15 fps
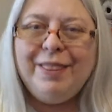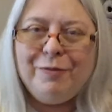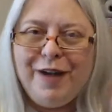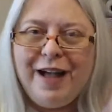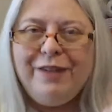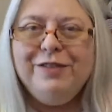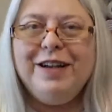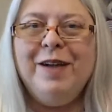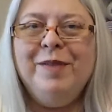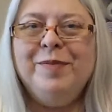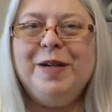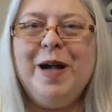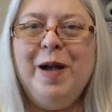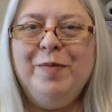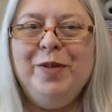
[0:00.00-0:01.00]

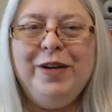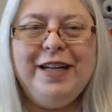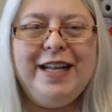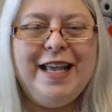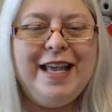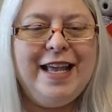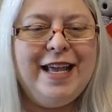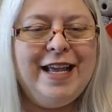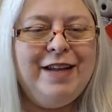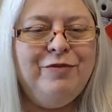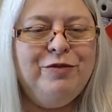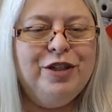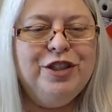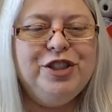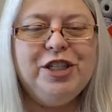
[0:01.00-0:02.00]
Welcome. Come on
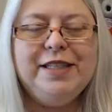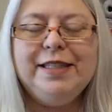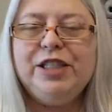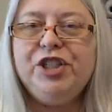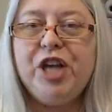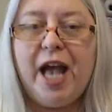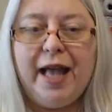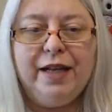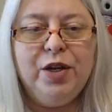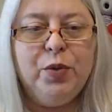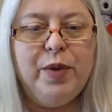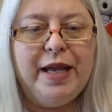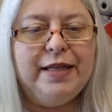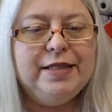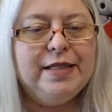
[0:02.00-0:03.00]
in. We're just chatting
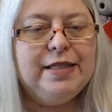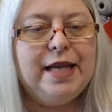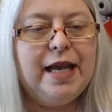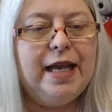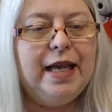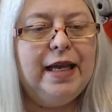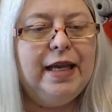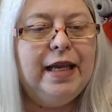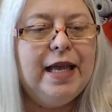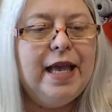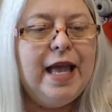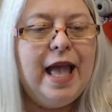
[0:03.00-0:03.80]
away today.